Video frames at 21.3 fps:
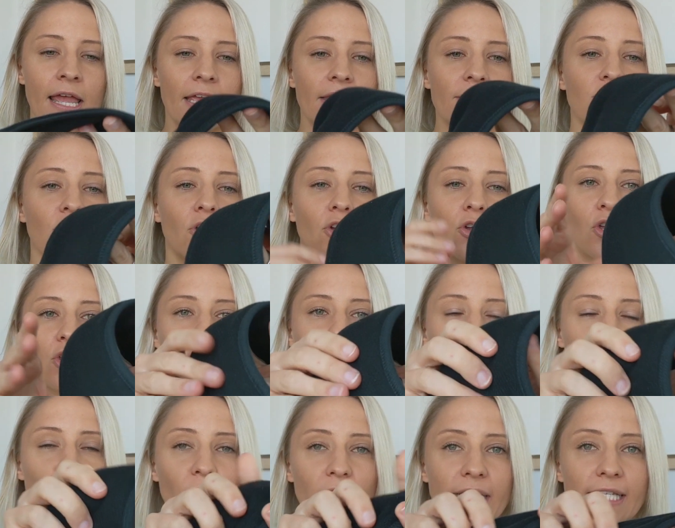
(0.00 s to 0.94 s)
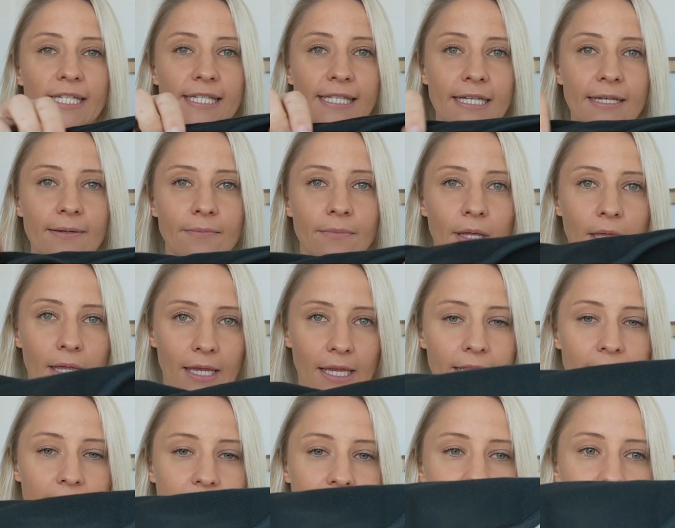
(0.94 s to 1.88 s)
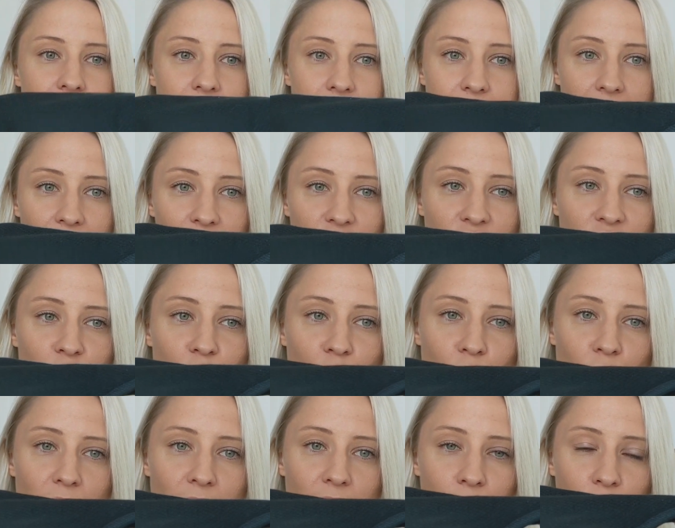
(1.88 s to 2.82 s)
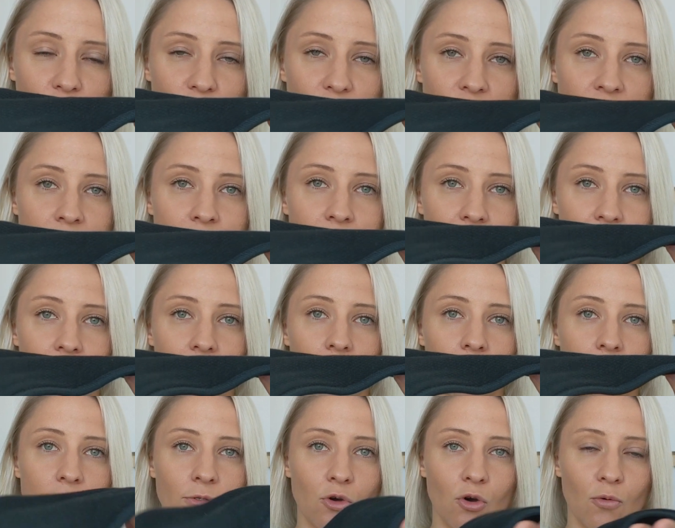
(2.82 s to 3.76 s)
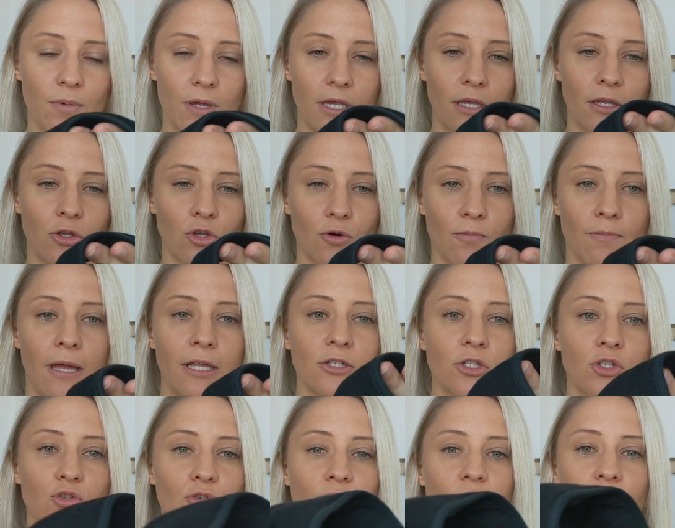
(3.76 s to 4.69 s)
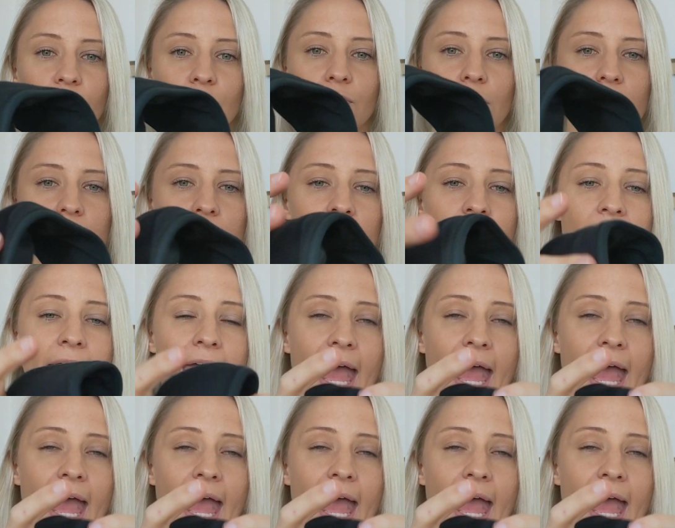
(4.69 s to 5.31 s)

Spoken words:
So you rinse them in this section which has been absorbing your menstrual fluid,